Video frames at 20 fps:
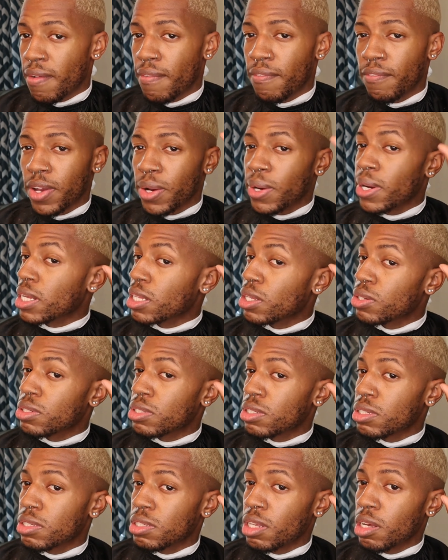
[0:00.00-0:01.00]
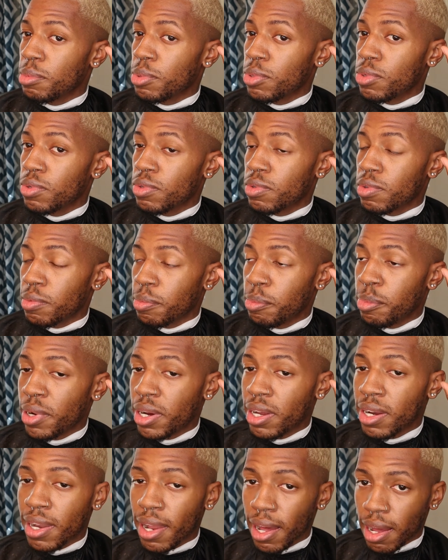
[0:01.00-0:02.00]
Very close to stubble,
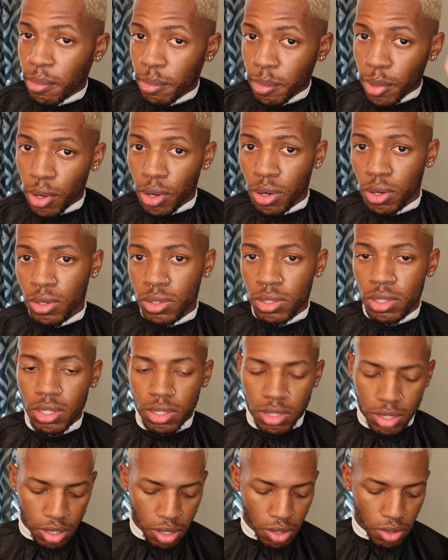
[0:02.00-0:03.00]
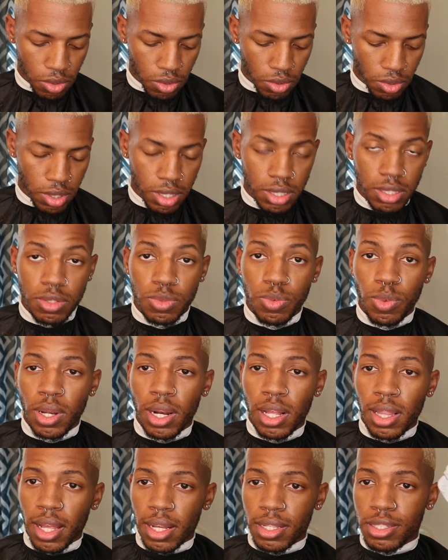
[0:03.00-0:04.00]
but not bald. So this is what
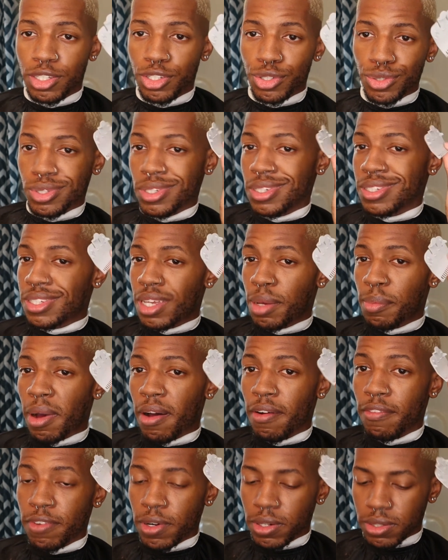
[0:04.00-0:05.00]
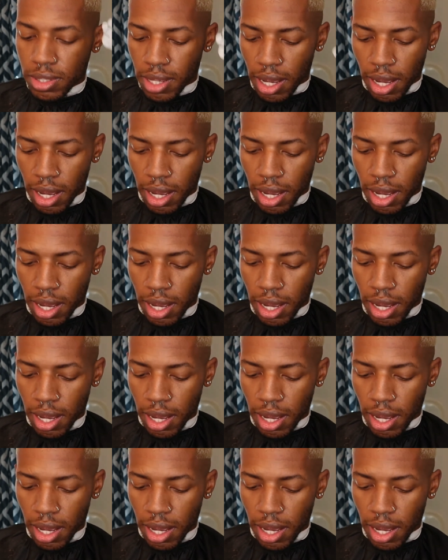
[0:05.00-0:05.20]
I like to use to set my first